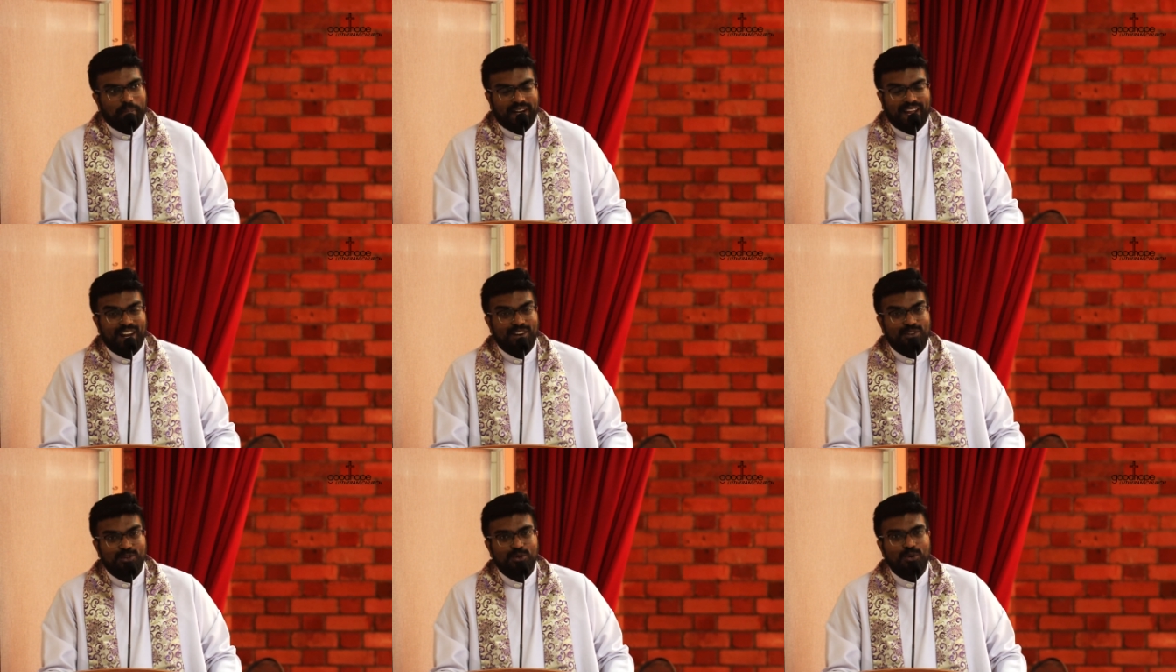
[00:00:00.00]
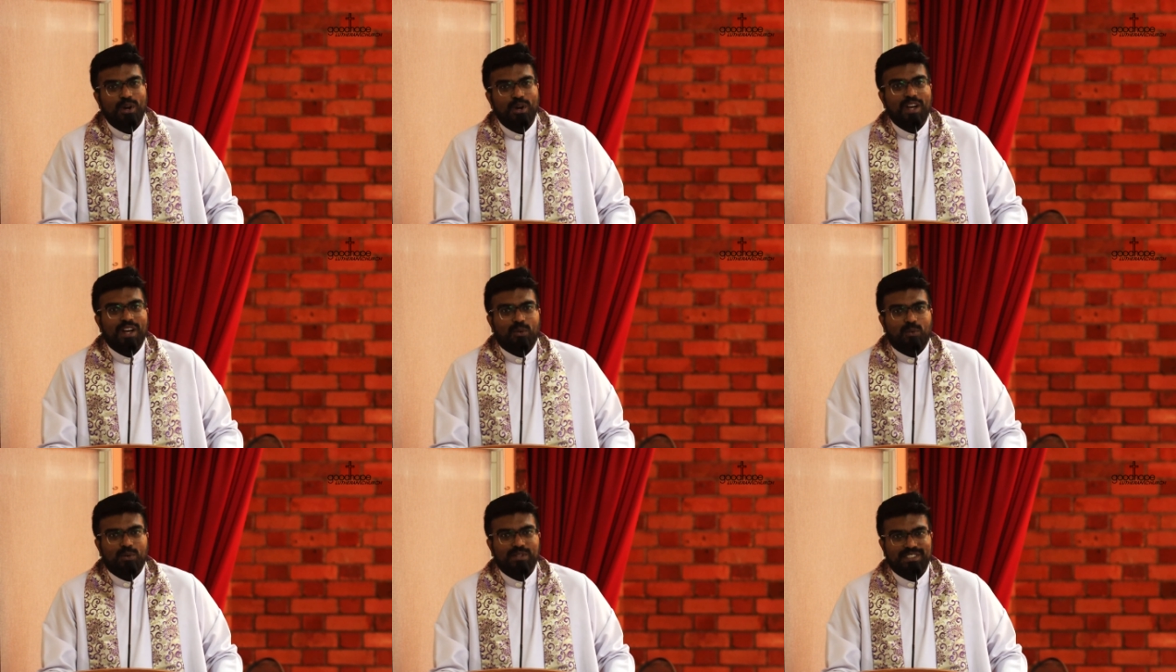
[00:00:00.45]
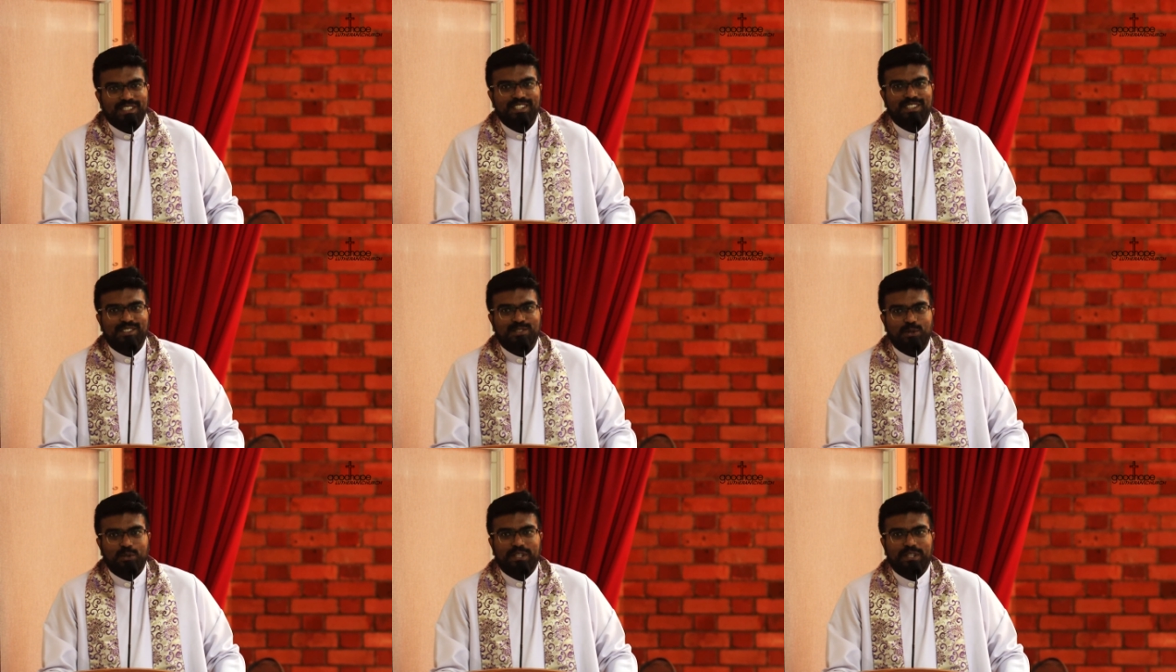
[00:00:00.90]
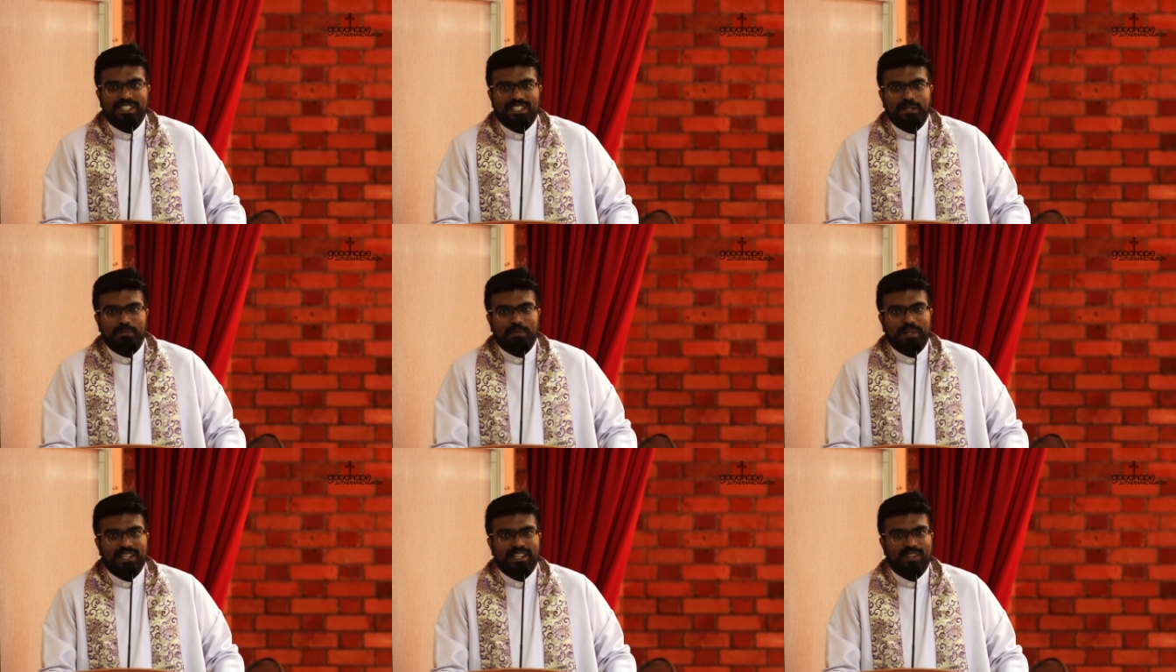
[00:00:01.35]
But Andrew was just so
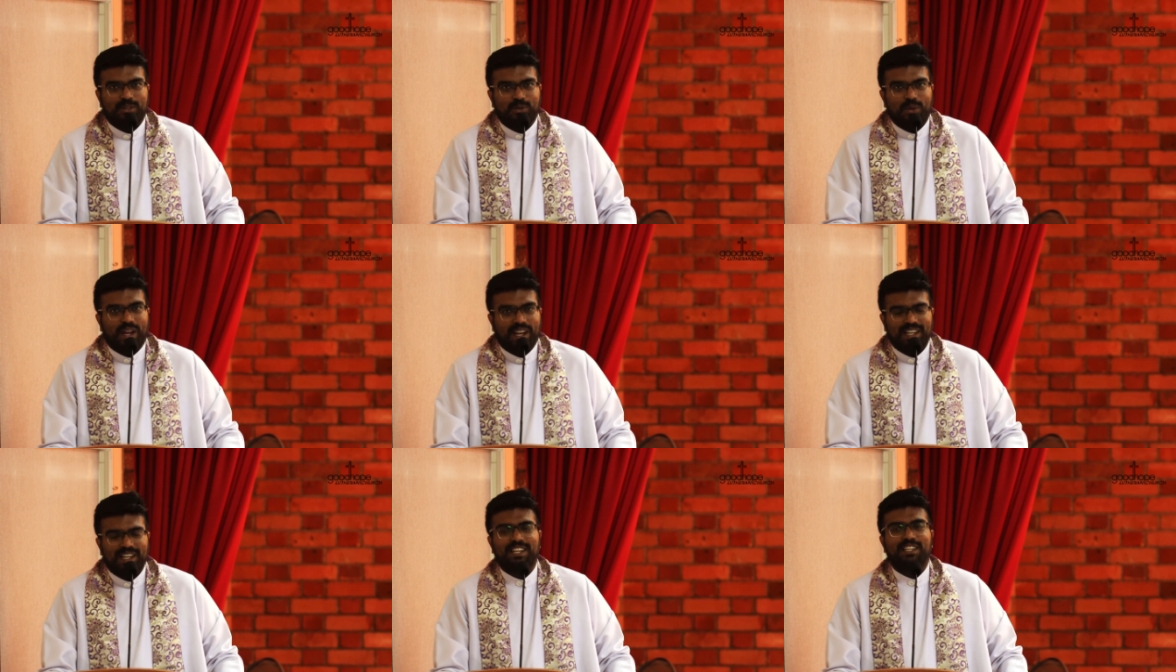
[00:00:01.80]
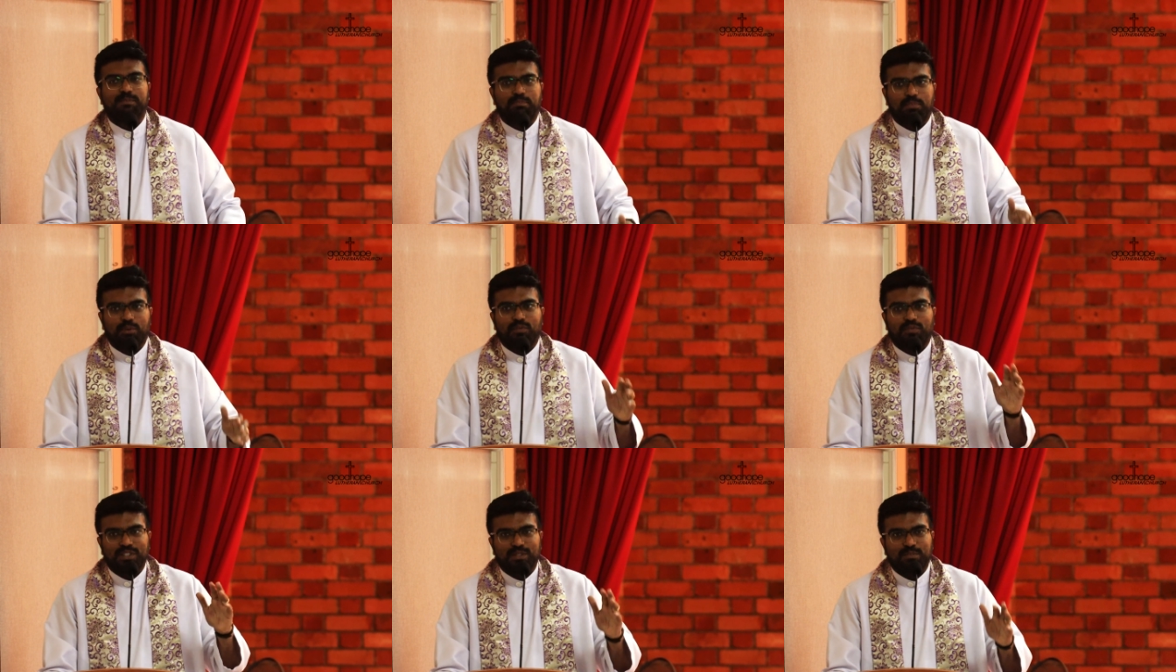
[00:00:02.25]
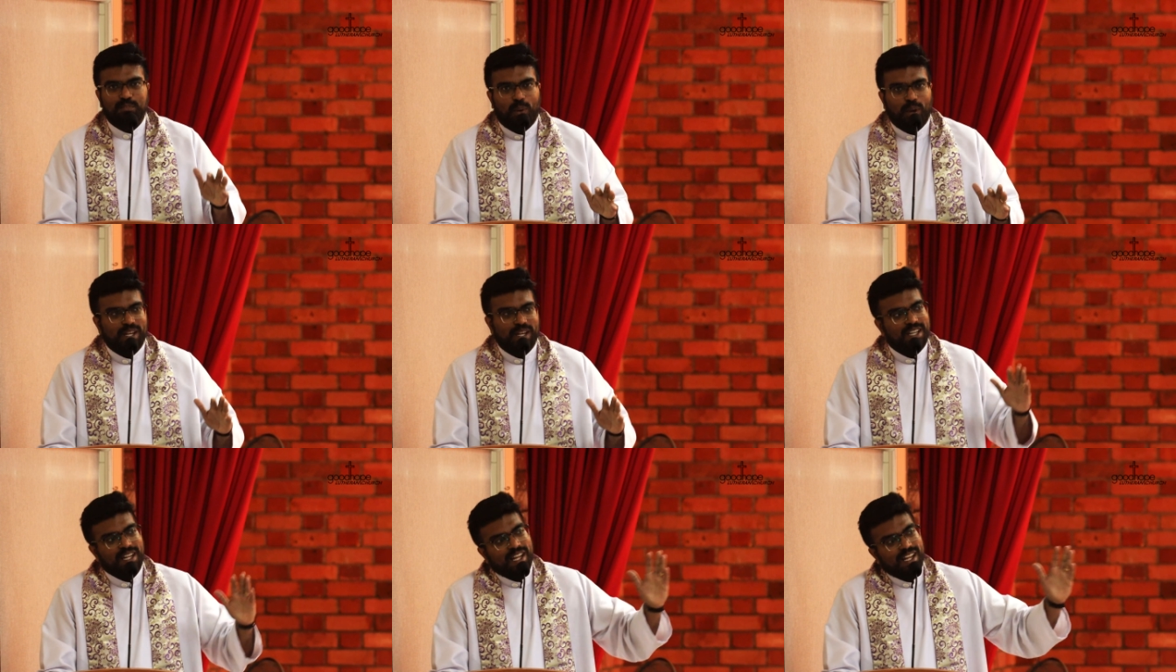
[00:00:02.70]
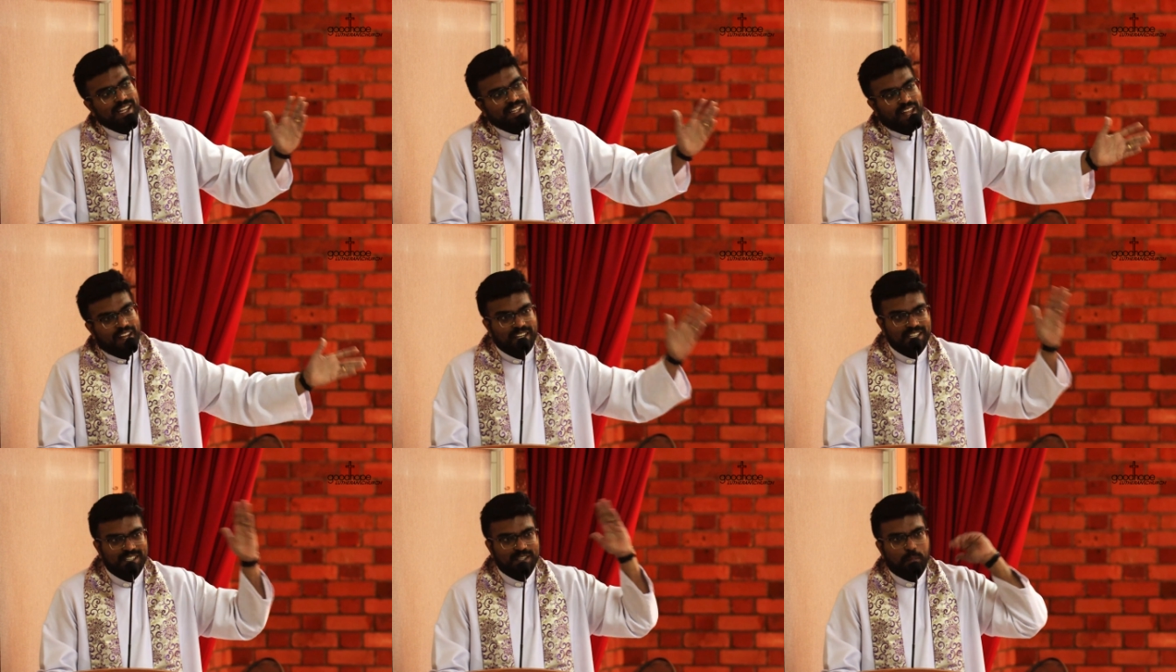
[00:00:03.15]
determined to at least prove his point
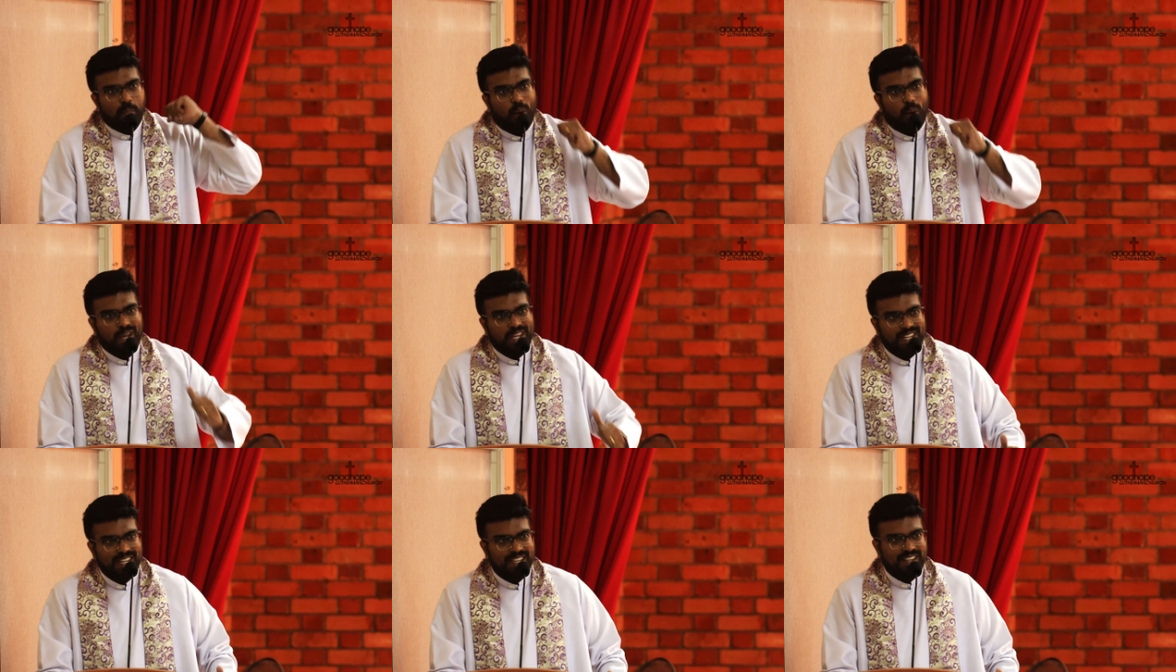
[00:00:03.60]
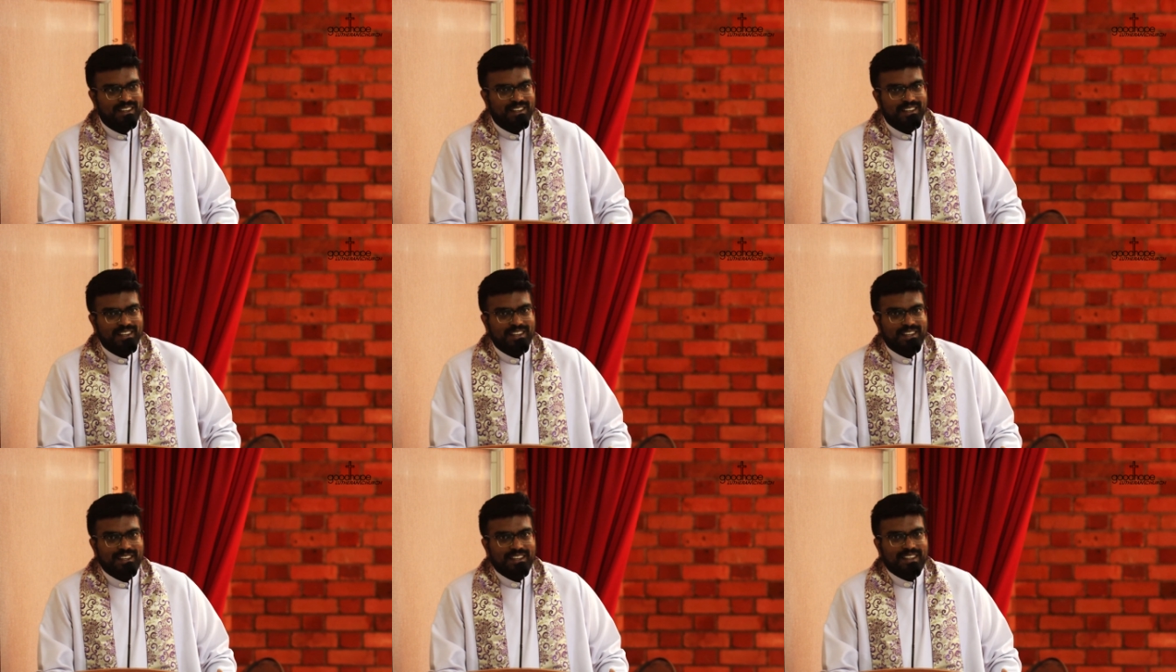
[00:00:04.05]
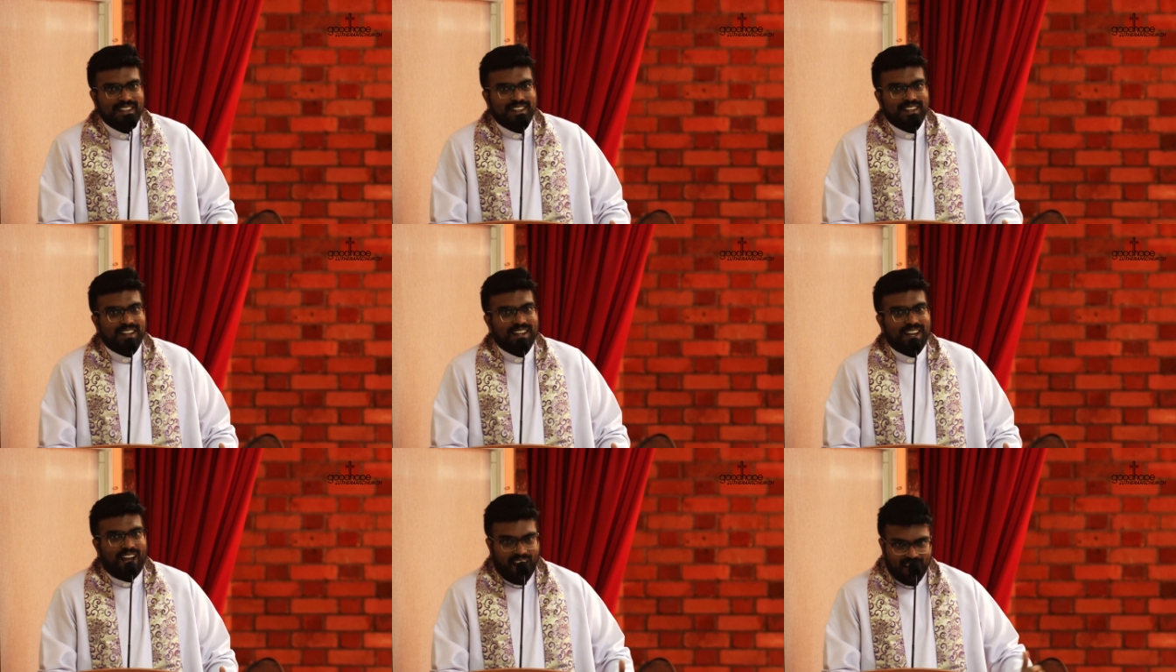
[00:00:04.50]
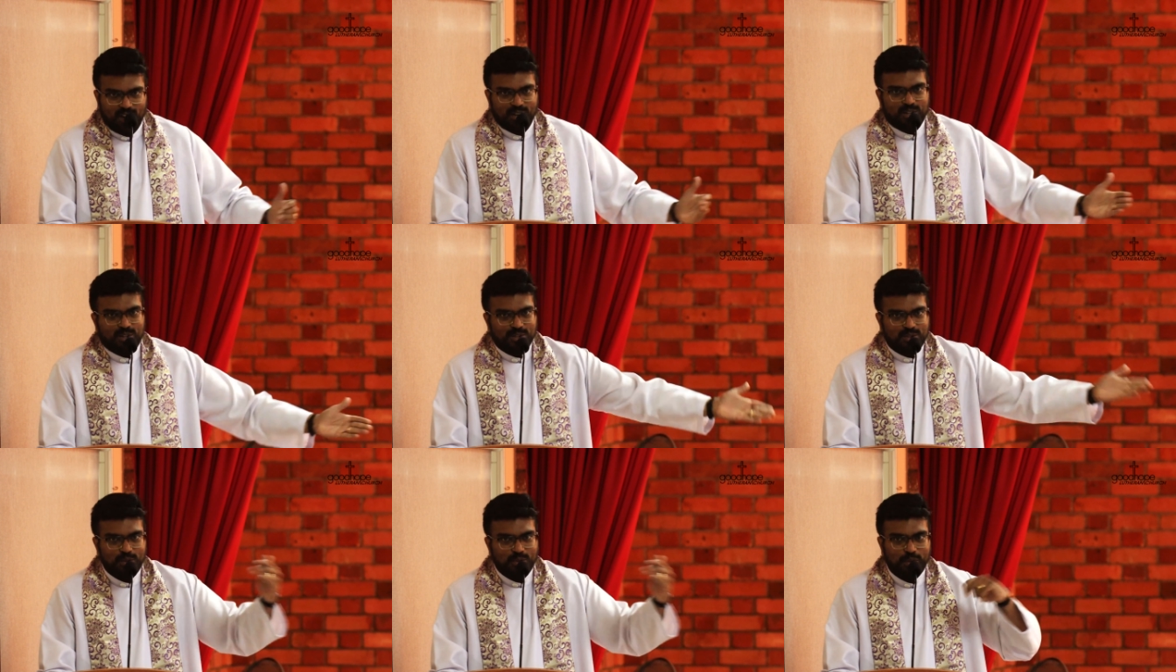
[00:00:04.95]
there is a boy here. I
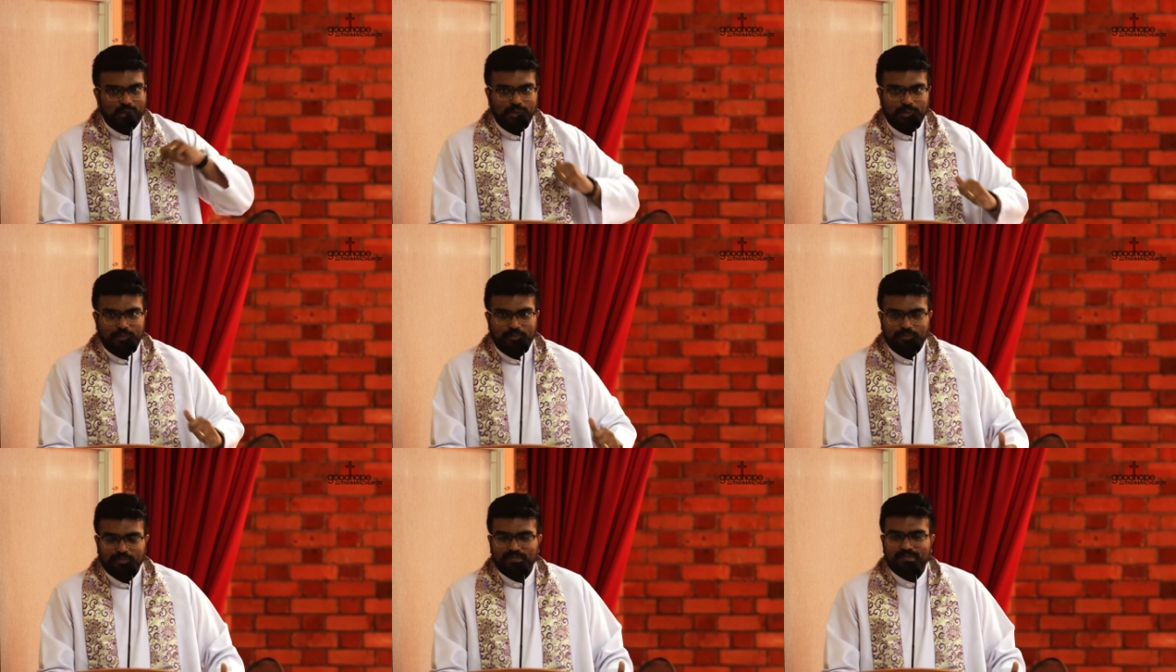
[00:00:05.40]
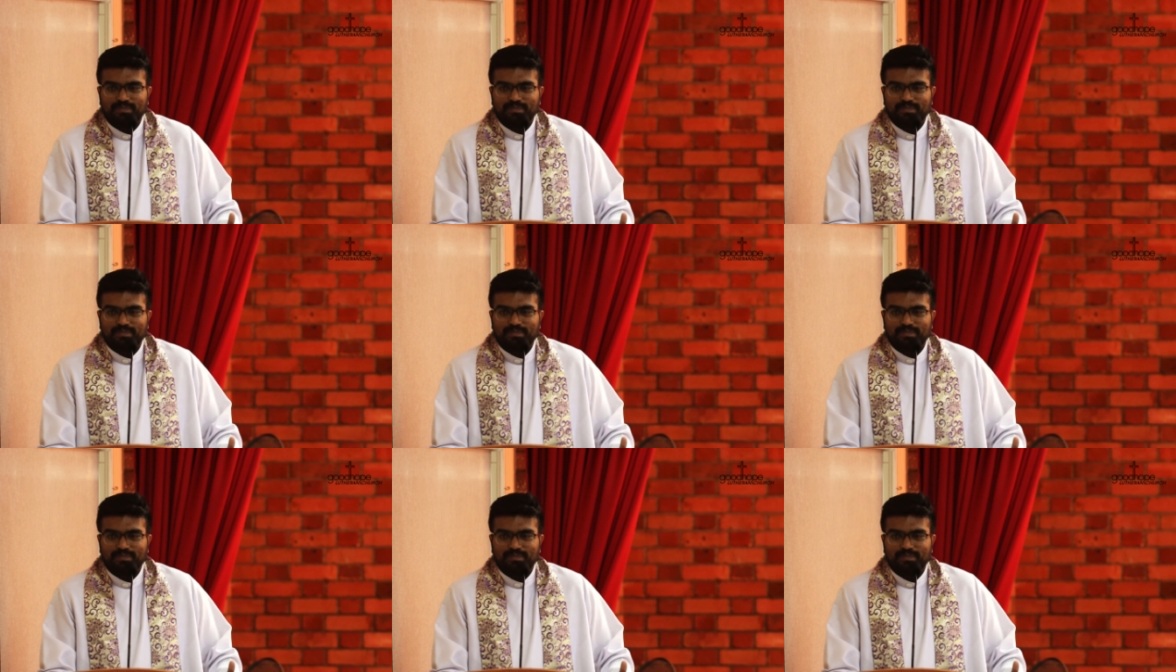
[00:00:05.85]
got to show you.